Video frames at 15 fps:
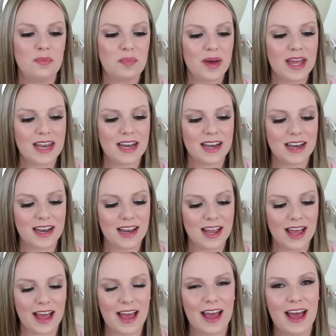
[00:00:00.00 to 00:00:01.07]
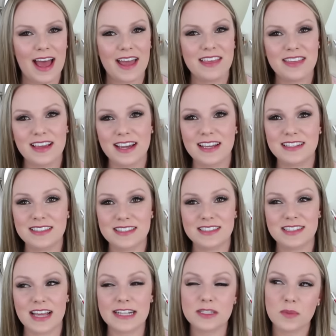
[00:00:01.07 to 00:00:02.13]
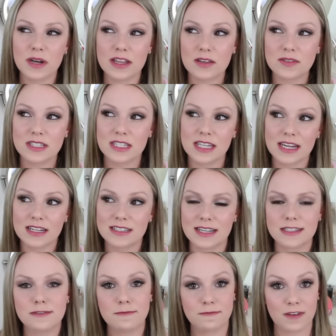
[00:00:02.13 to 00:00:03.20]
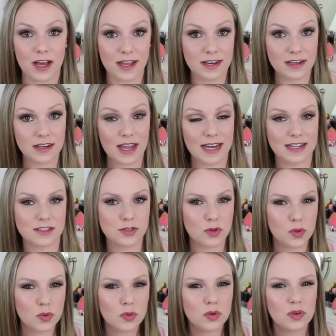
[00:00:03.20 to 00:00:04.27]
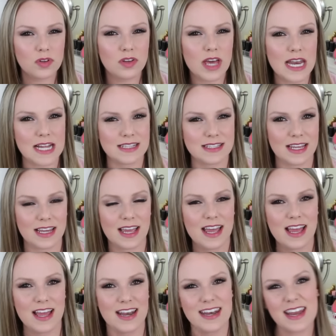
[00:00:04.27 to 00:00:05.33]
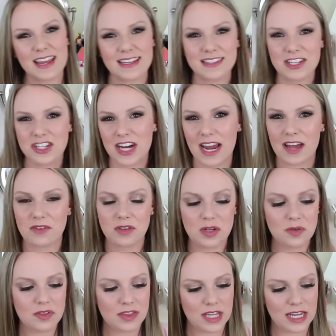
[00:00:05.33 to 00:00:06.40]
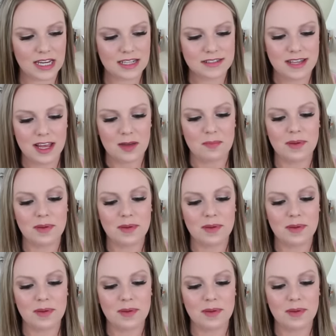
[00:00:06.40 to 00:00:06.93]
But I think it's one of those things that's fun, and it's cool, and it's like nice to try out new things,